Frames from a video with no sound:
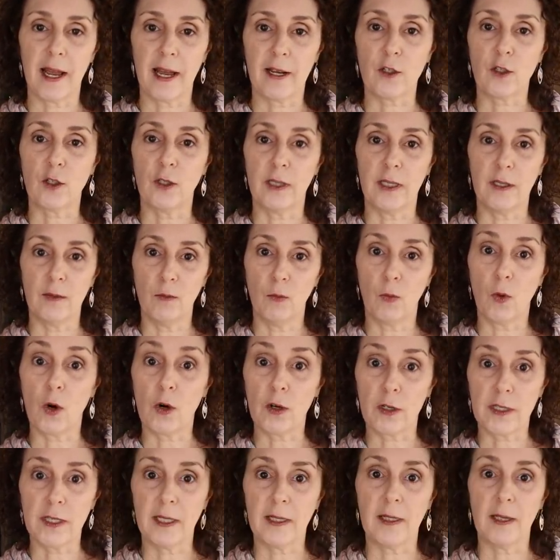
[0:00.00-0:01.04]
actually
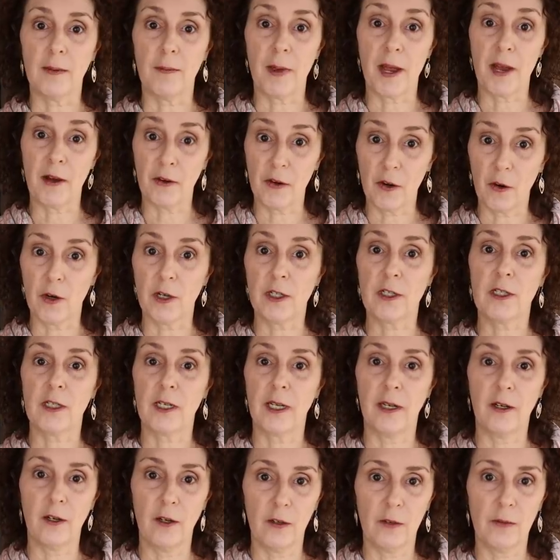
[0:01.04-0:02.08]
worked at the Mountain Arts
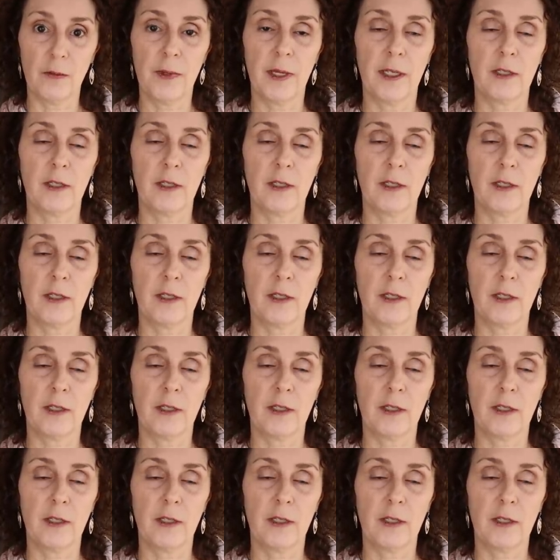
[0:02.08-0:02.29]
Center,